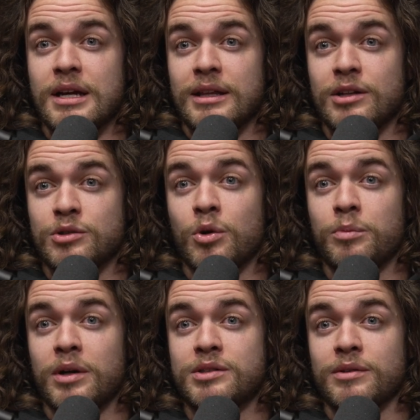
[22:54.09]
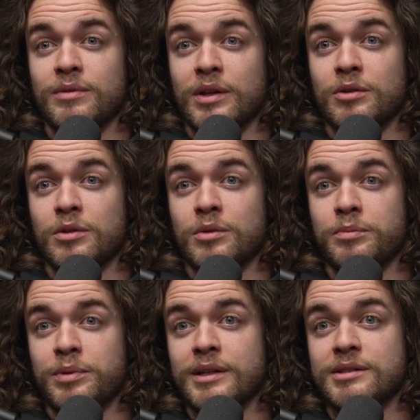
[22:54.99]
there's a whole bunch of little
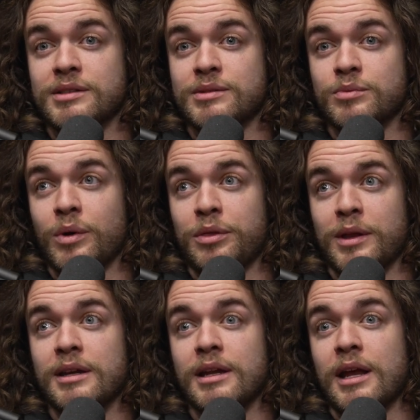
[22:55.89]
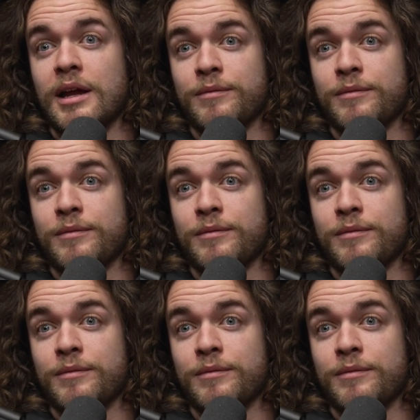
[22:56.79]
places within A.